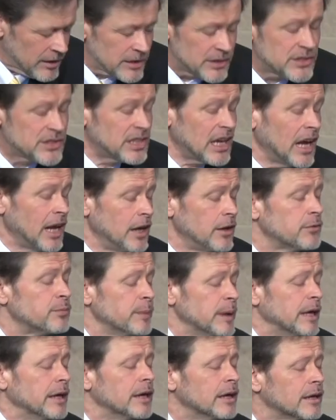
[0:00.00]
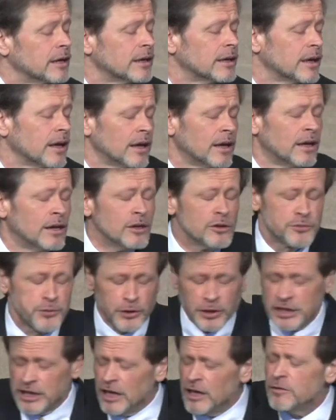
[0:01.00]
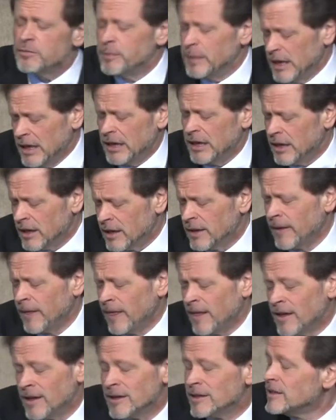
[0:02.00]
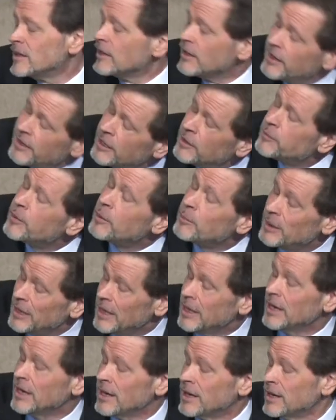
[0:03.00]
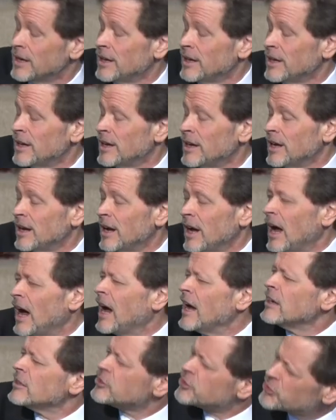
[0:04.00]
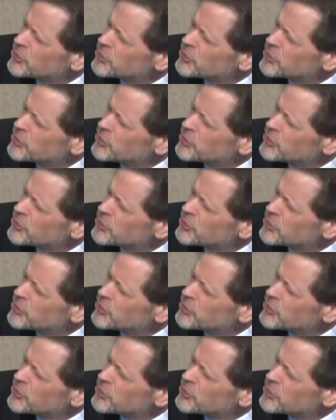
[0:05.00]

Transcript: Save me. Forgive me. Deliver me. I